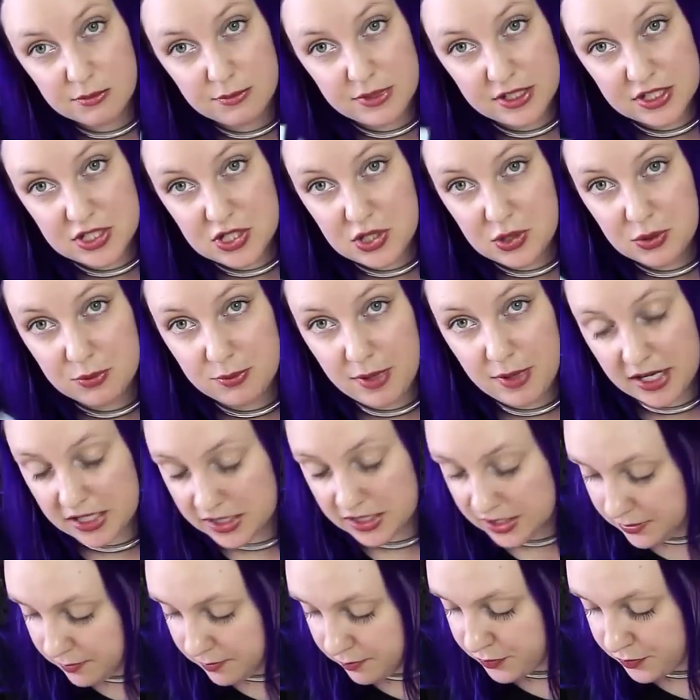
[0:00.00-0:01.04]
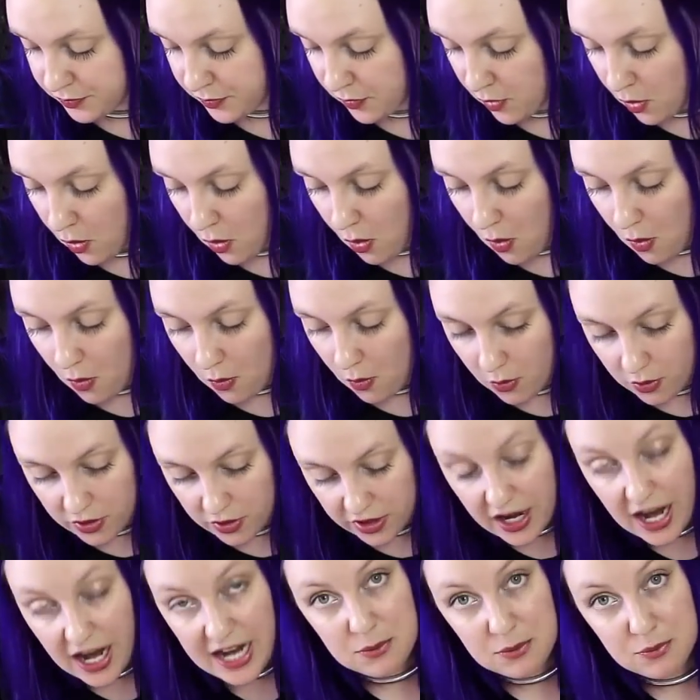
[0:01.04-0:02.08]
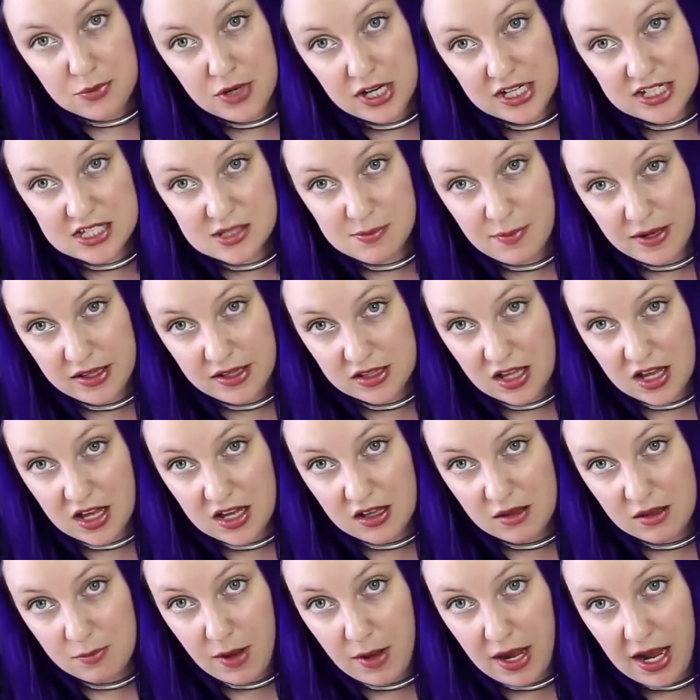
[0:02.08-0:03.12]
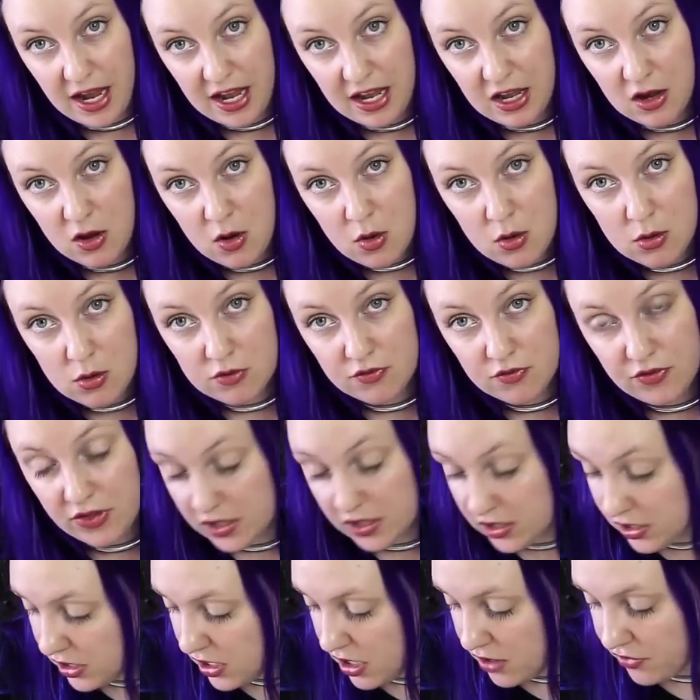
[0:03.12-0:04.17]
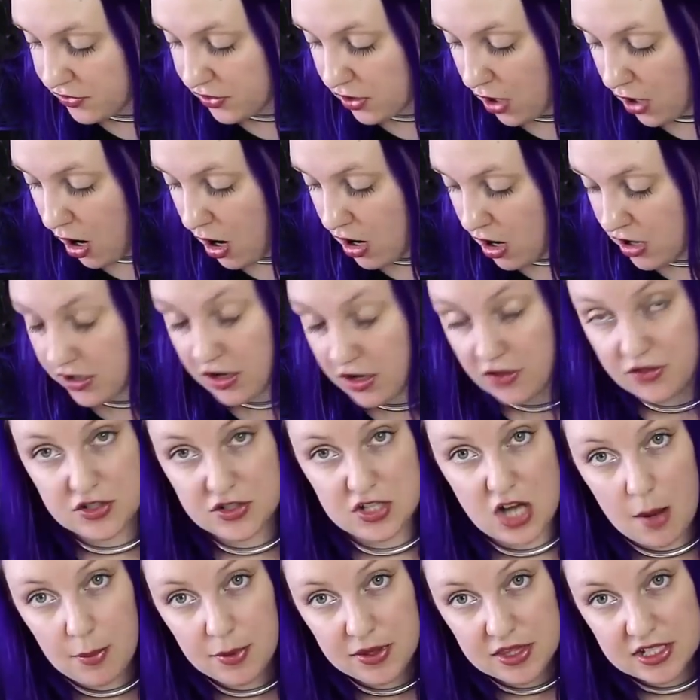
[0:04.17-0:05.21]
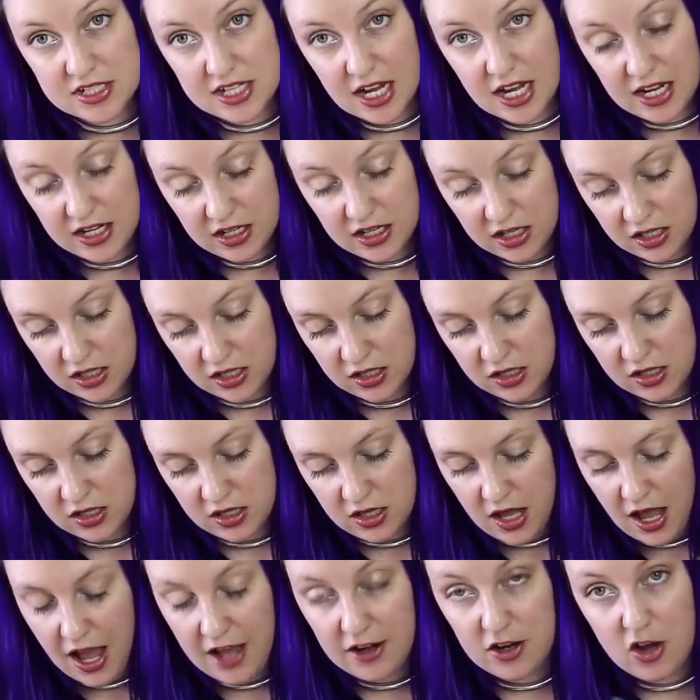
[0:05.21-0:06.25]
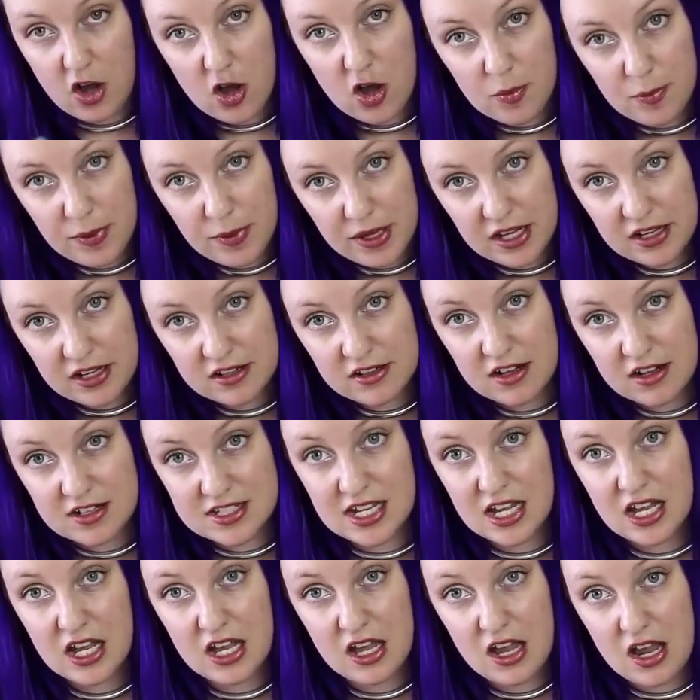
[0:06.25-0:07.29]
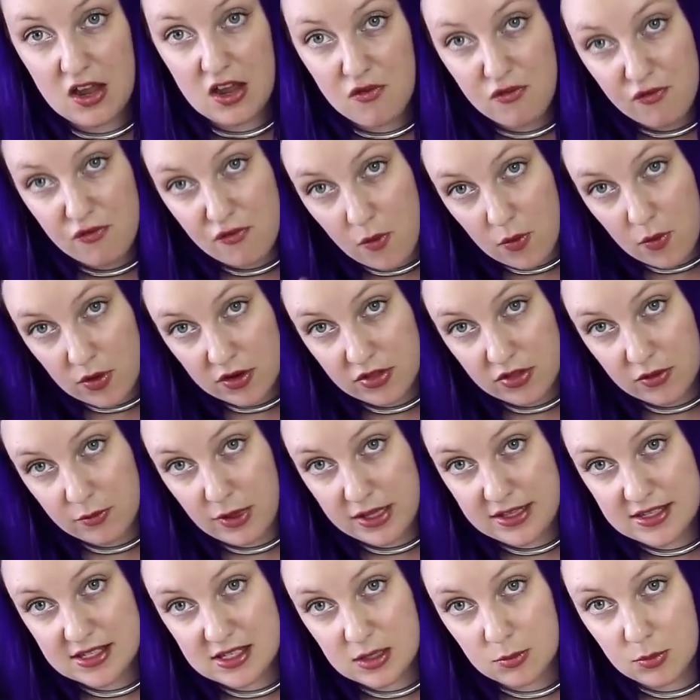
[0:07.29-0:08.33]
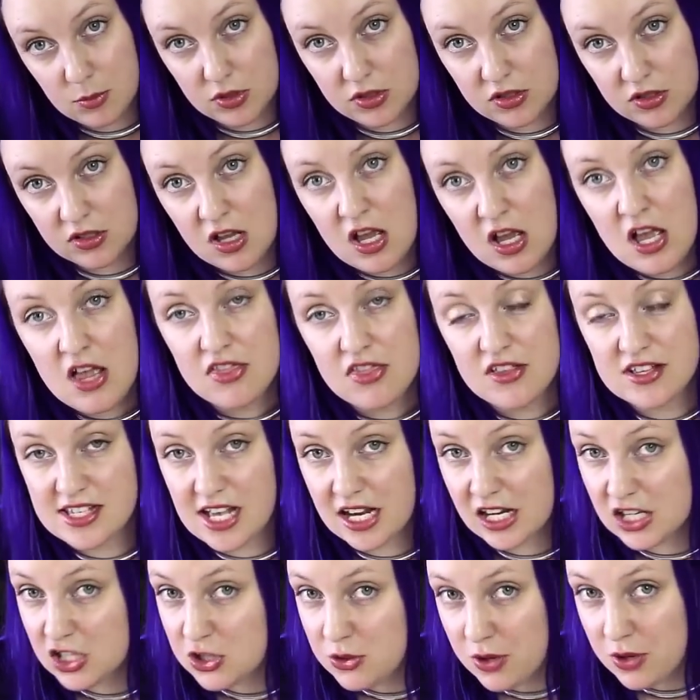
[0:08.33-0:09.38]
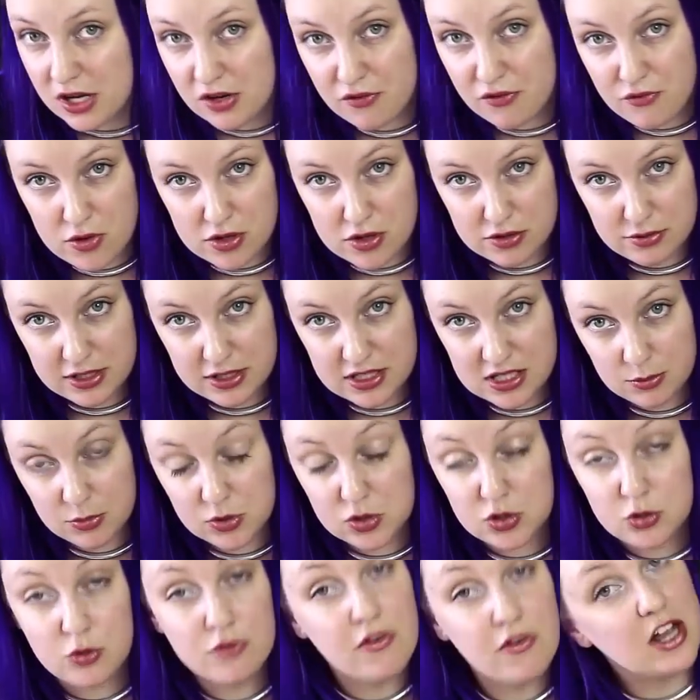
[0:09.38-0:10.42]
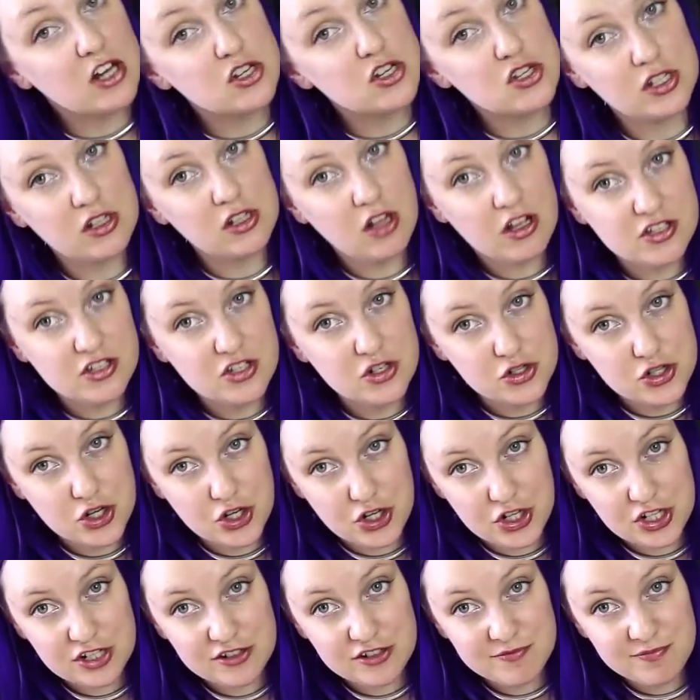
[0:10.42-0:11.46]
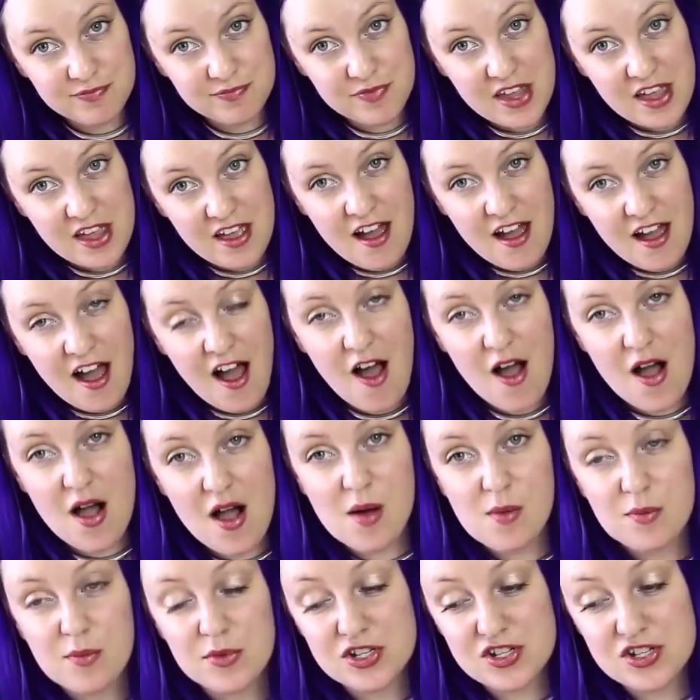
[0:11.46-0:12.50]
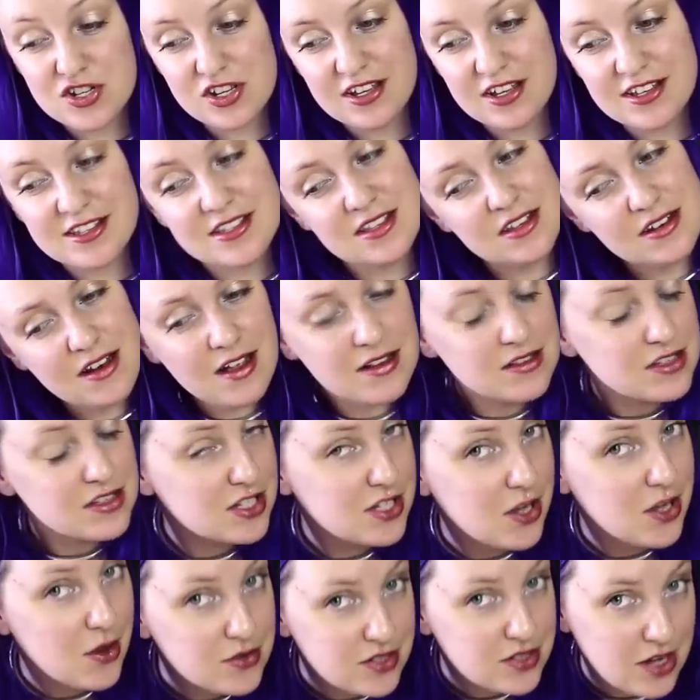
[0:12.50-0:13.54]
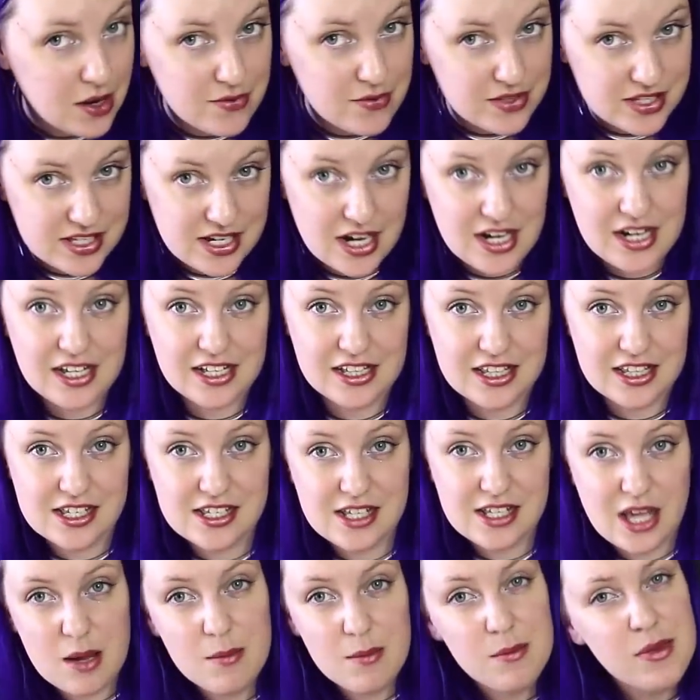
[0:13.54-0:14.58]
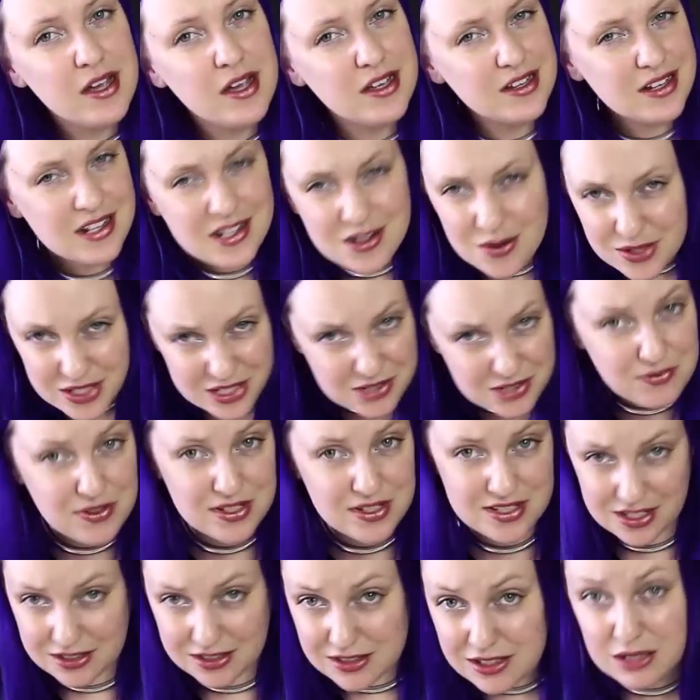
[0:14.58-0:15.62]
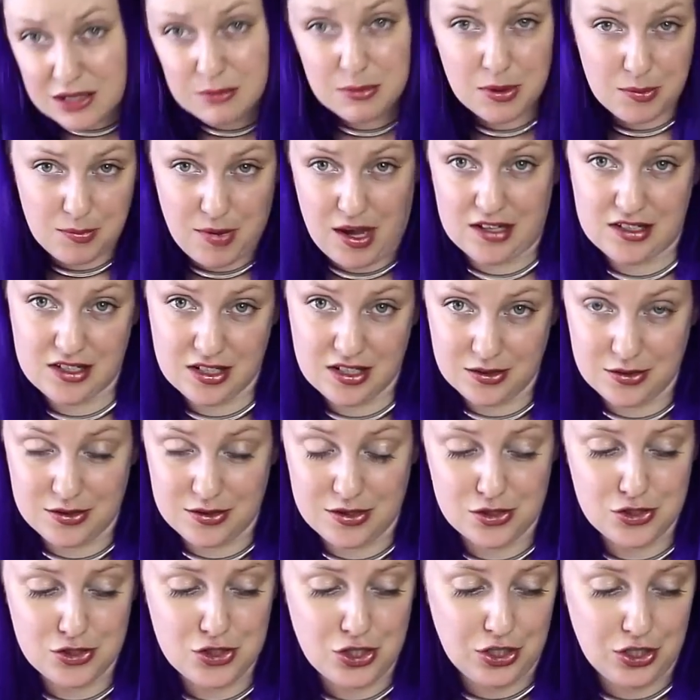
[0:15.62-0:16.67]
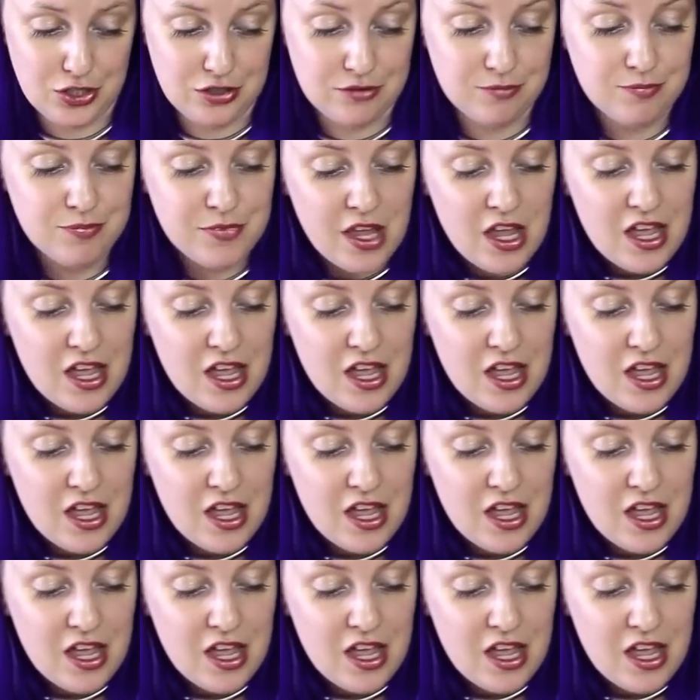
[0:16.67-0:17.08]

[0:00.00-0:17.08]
would be two mana, or I can press my luck by revealing another card on the top of the deck and hoping not to hit a fourth red symbol. The second you hit a fourth red symbol, you've actually lost your turn, um, which is not so devastating in this game, but it always feels a little bit bad to lose your turn.